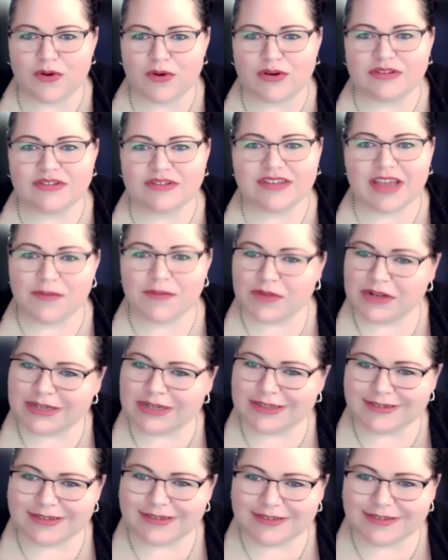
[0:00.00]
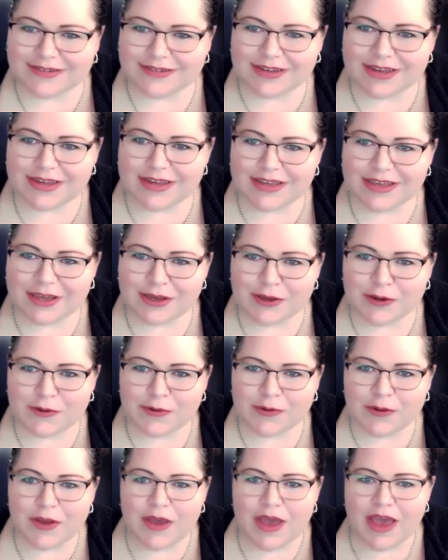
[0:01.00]
got Letizia
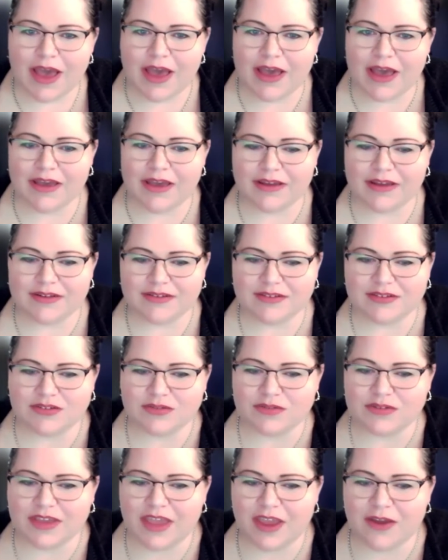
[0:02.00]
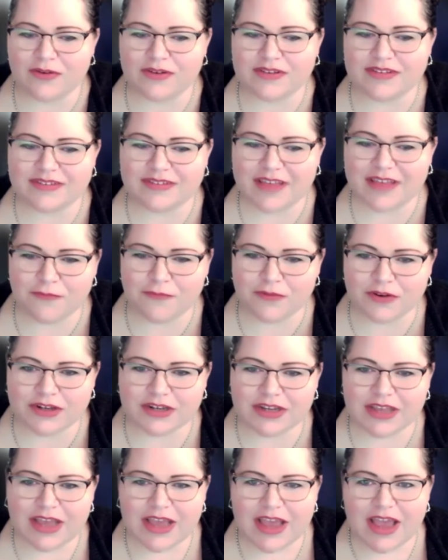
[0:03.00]
here and Kerrie
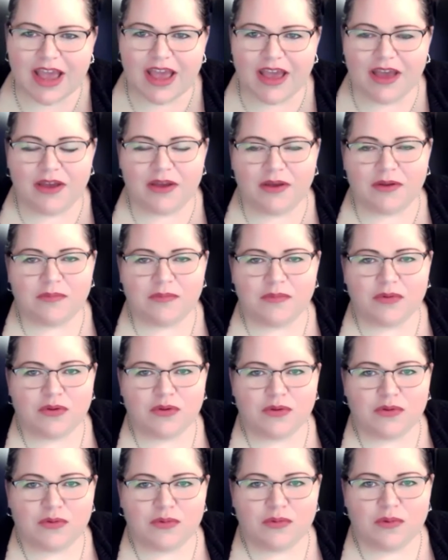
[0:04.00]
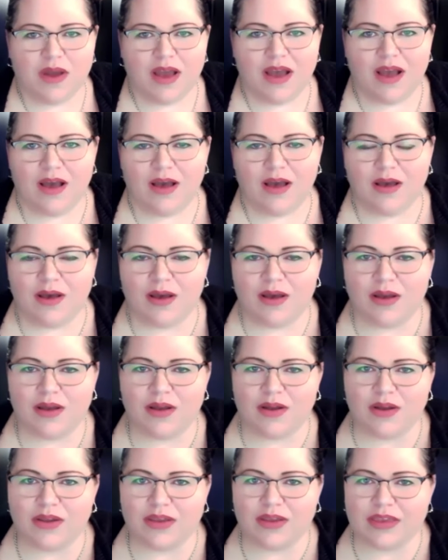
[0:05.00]
Saverin, who are
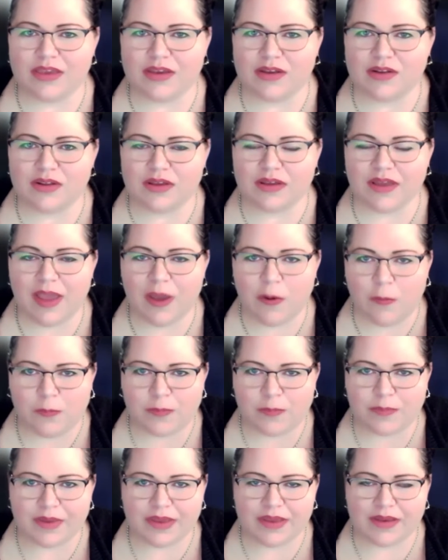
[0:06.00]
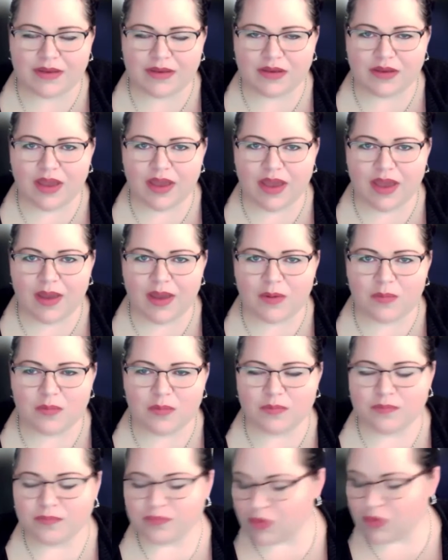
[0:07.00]
here to help me
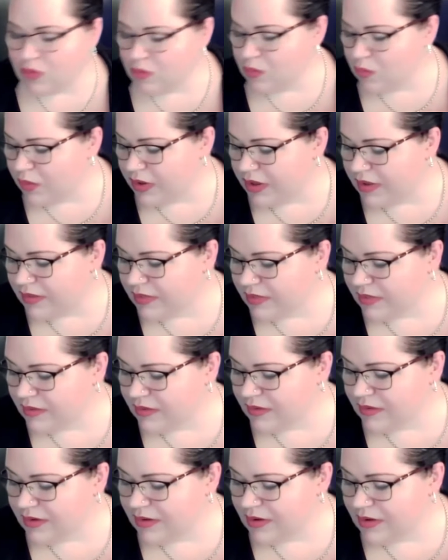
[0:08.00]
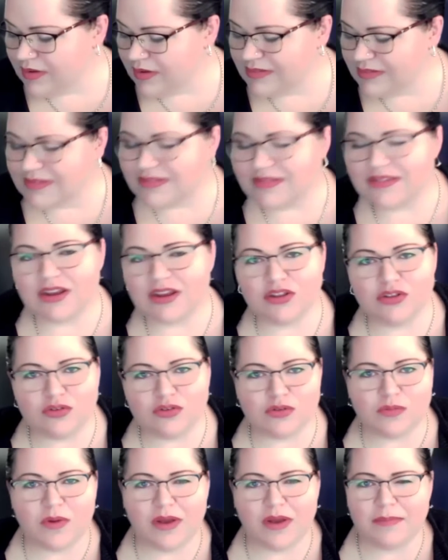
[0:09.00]
with sending
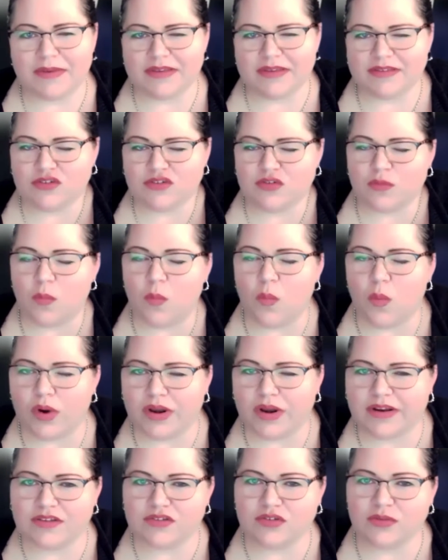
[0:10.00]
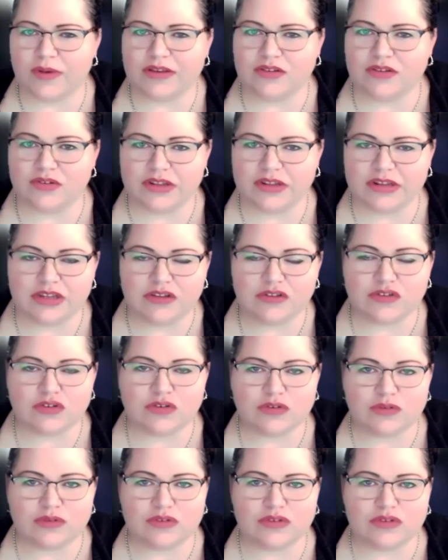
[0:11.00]
you the right message on what it is you actually need to
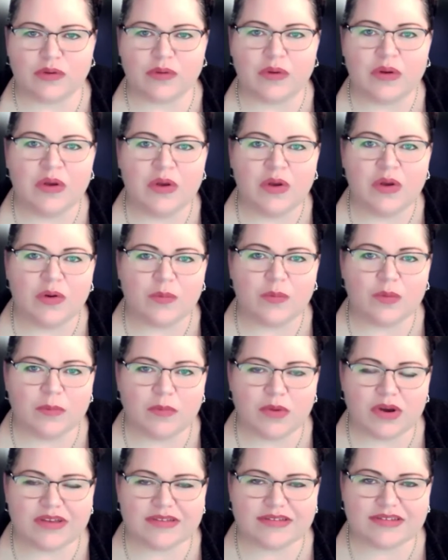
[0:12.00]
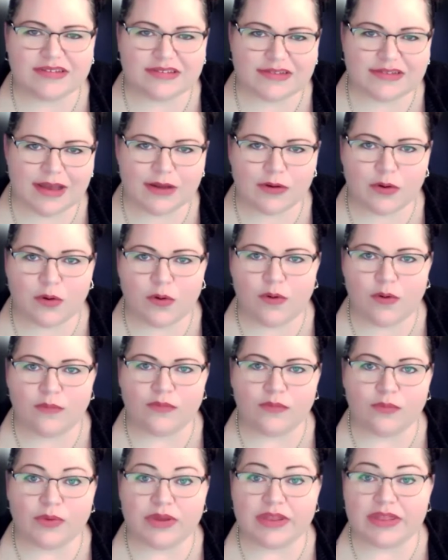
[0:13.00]
do. So we might start
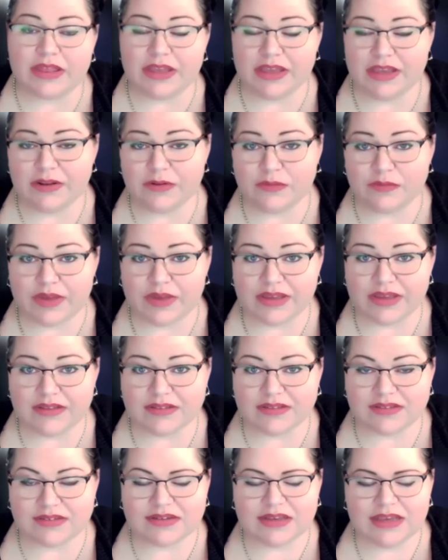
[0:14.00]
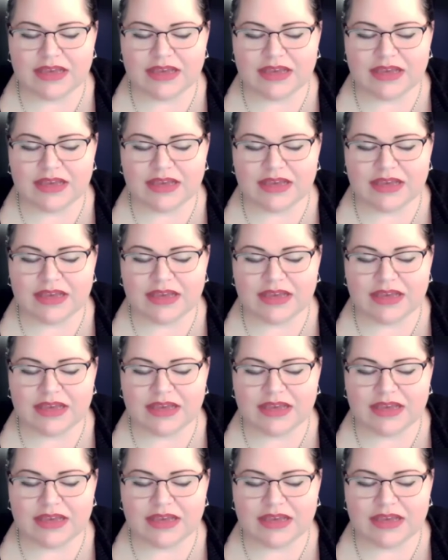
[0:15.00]
off with innovate,